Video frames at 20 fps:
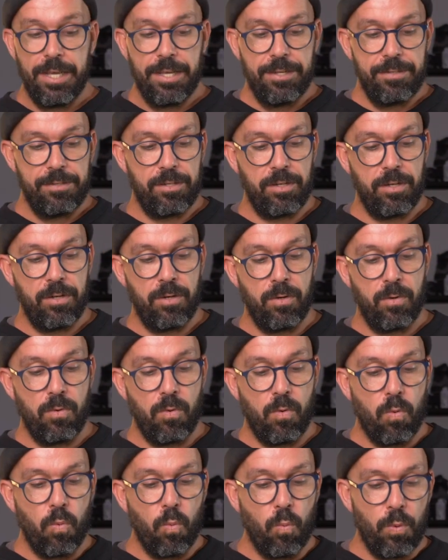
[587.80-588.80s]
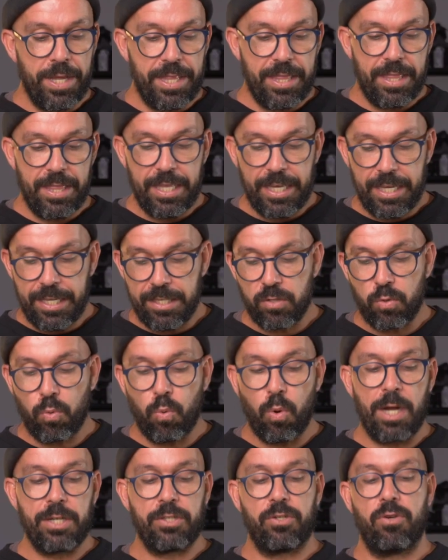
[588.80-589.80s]
So with this
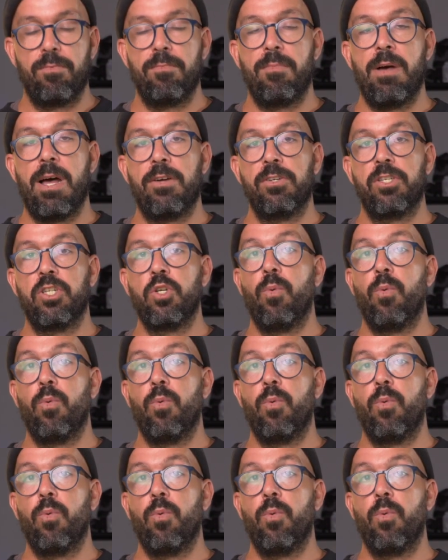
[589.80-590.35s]
Quattro mount,